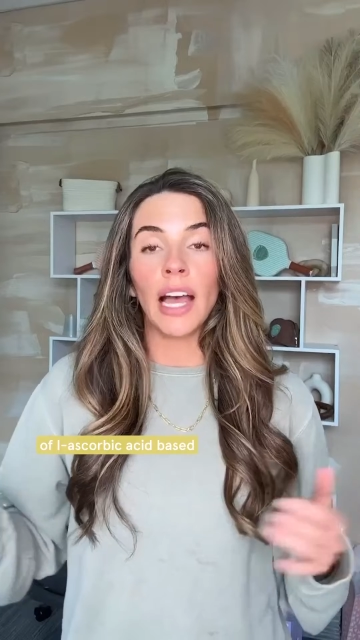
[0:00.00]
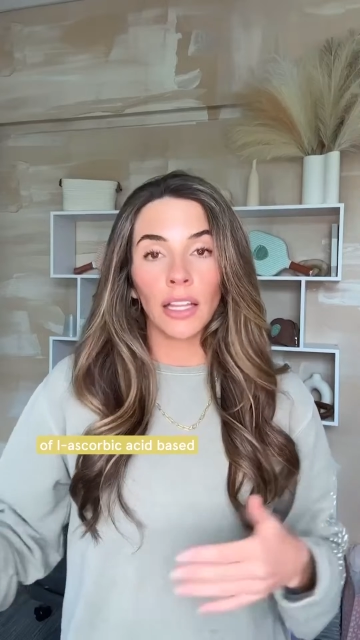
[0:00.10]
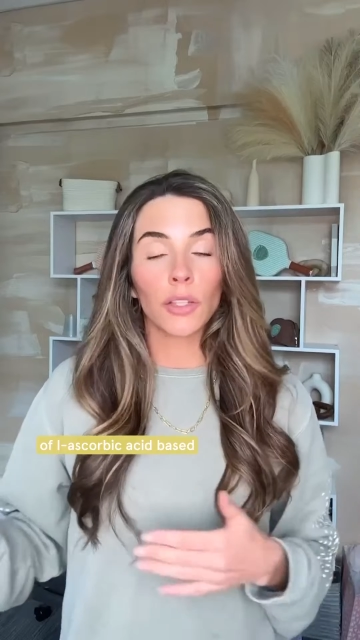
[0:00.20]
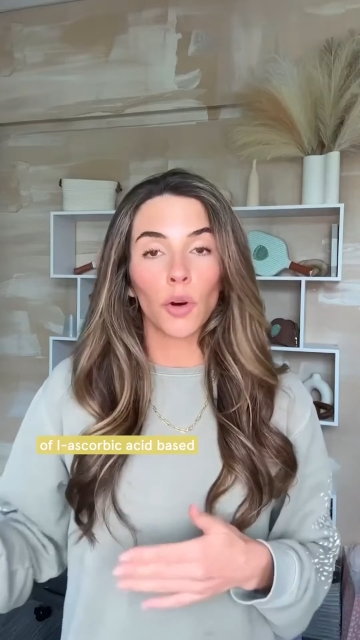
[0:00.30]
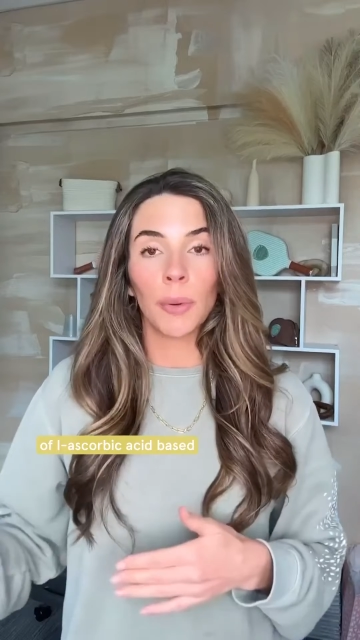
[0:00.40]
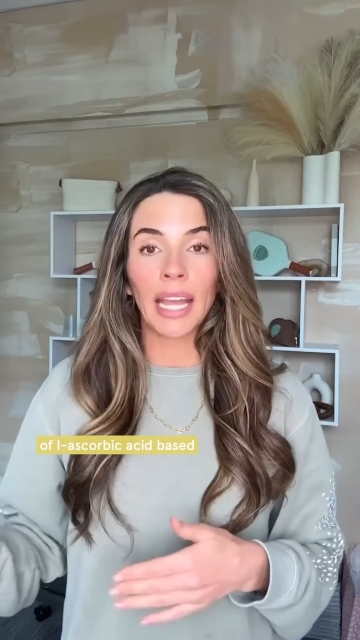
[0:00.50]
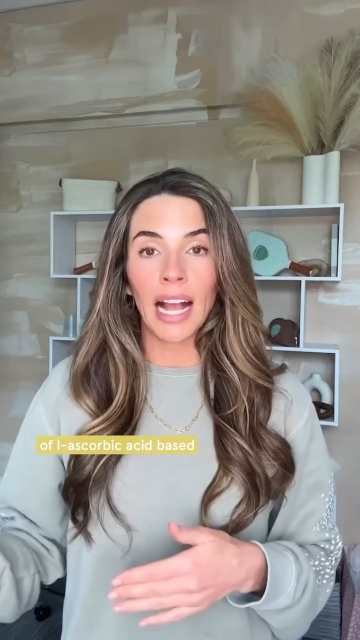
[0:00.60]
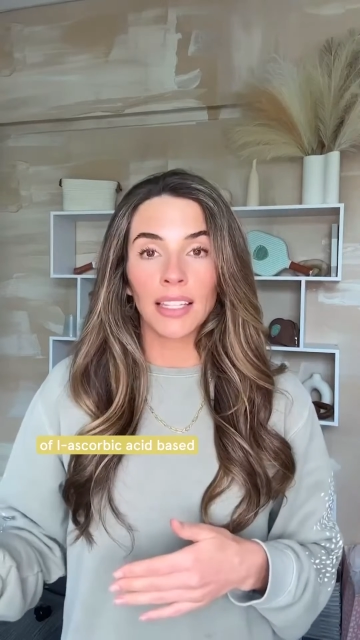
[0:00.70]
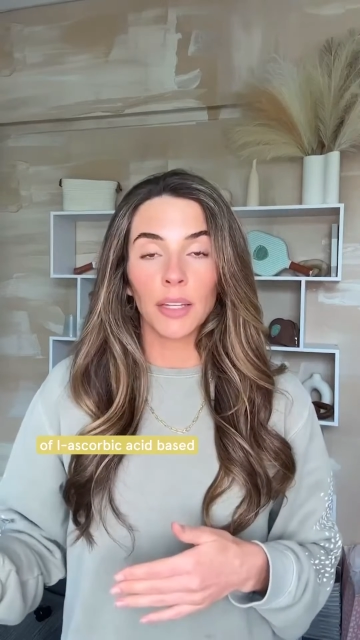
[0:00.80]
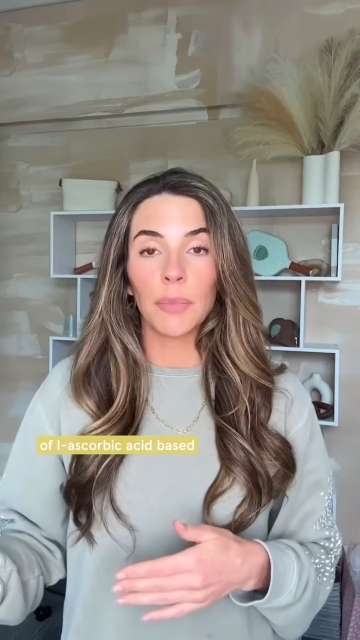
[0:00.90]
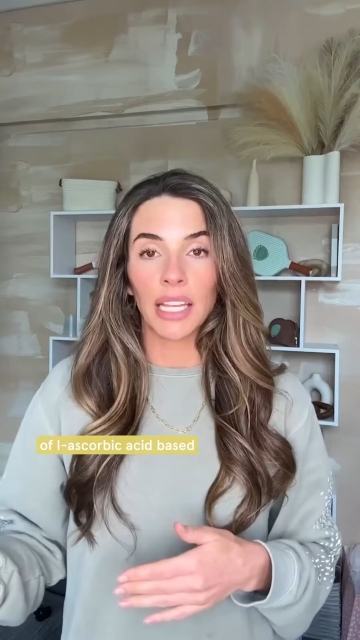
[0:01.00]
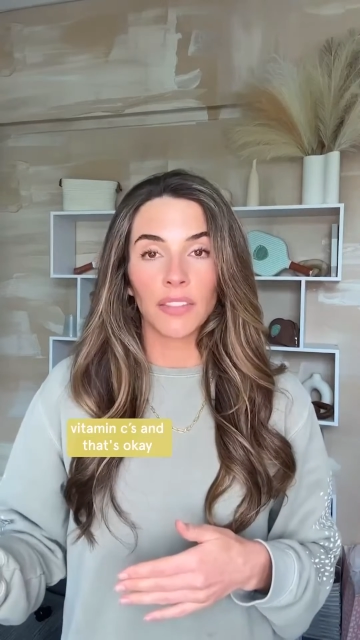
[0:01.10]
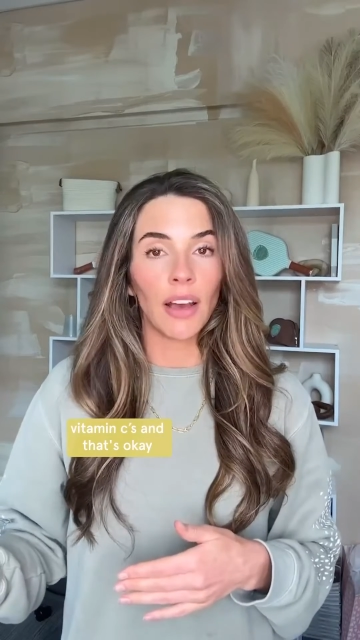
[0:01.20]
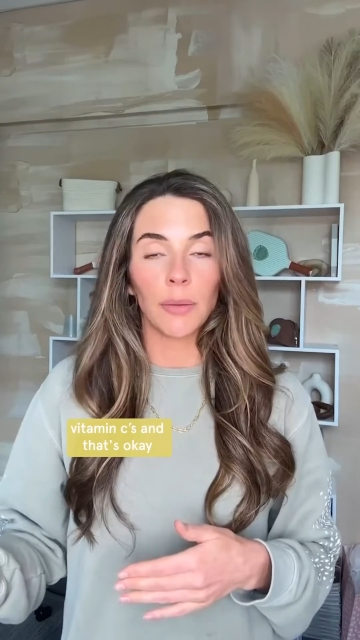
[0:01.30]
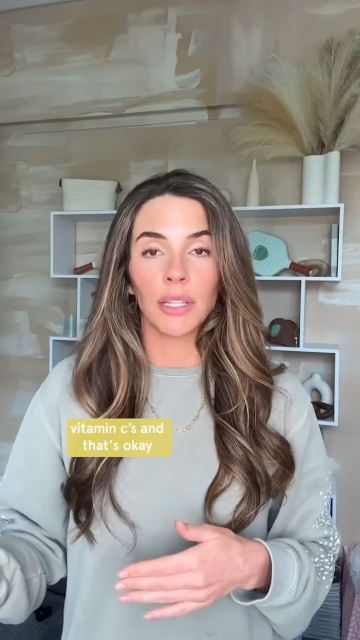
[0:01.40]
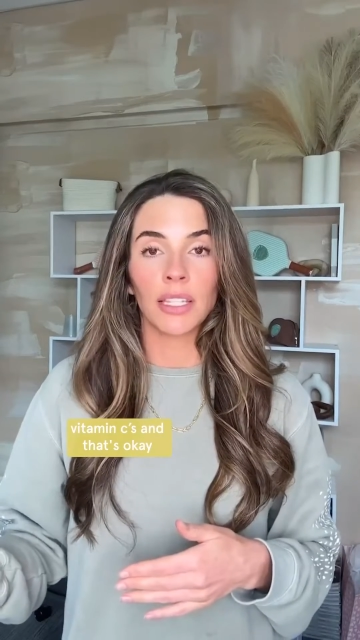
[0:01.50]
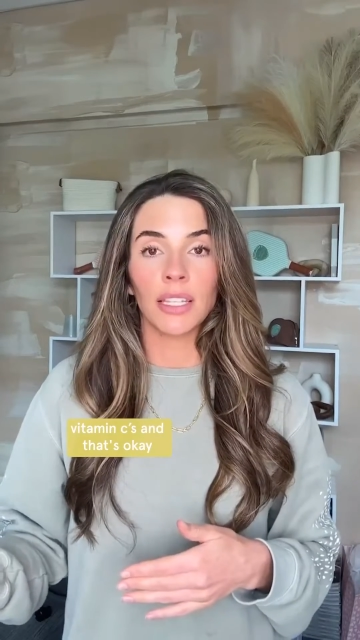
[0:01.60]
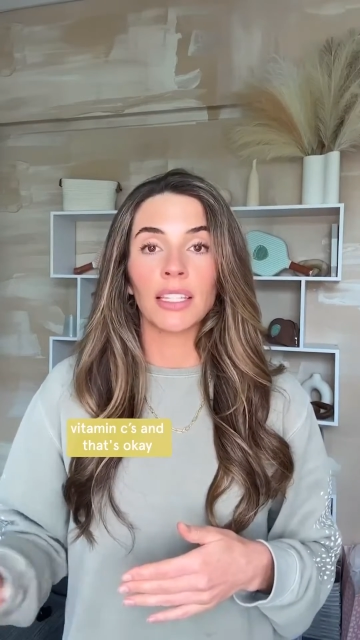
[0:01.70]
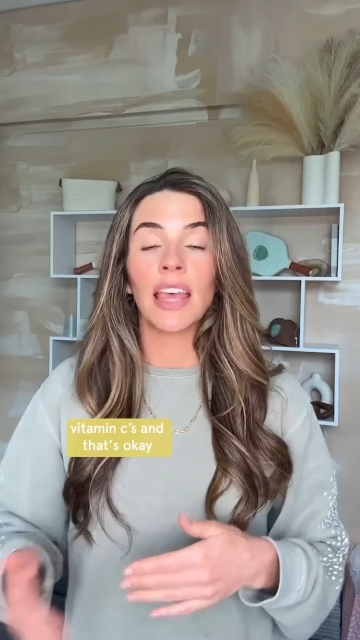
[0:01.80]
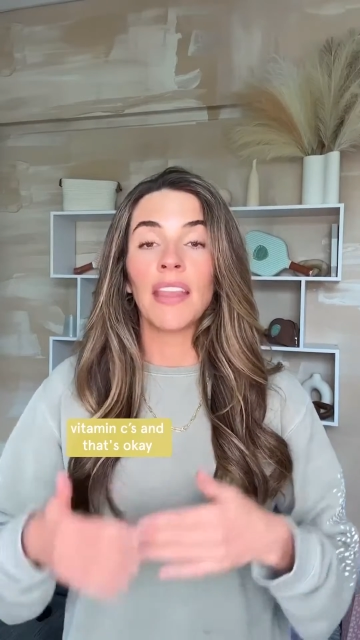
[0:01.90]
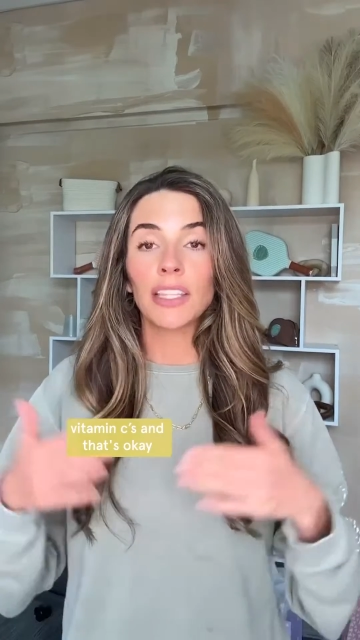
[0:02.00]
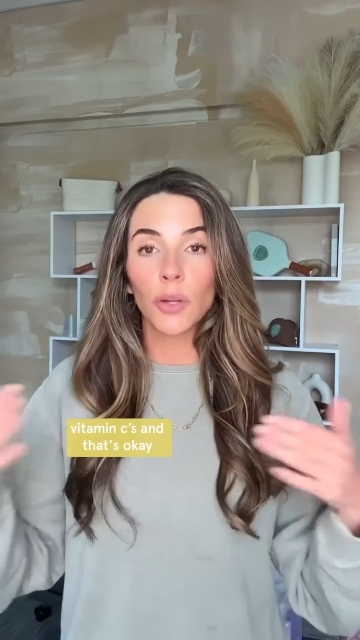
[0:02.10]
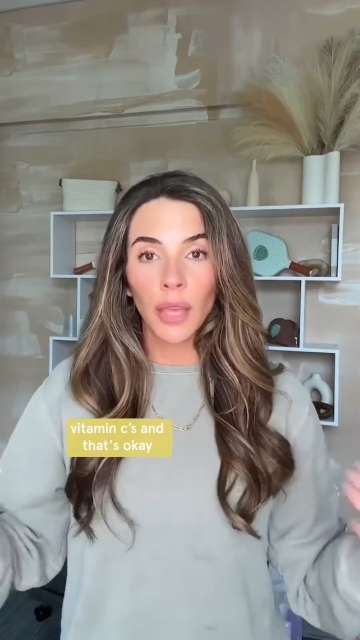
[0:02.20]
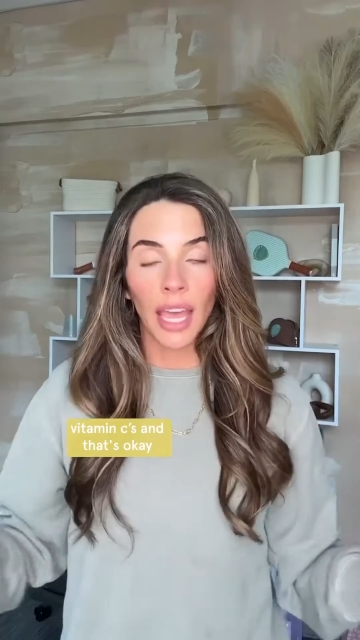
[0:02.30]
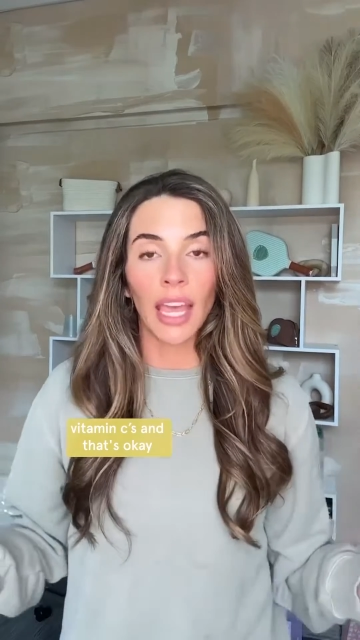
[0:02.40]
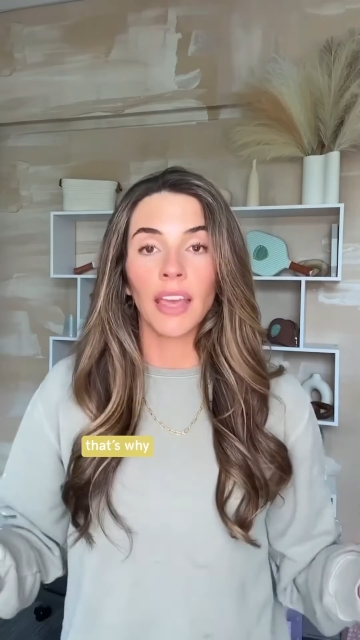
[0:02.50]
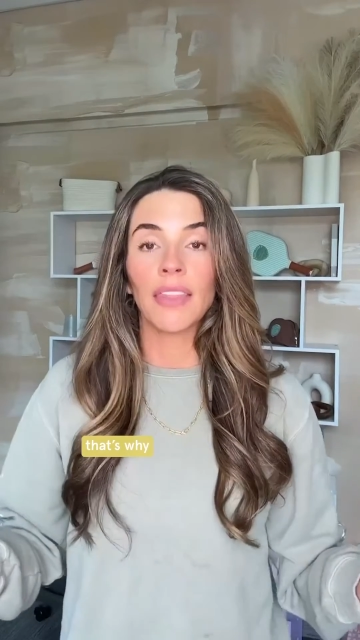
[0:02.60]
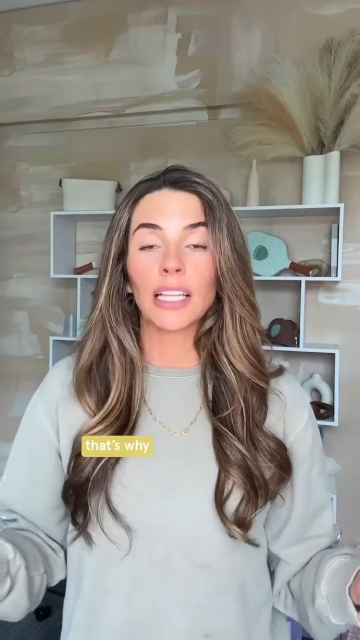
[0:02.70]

L-ascorbic acid-based vitamin Cs, and that's okay.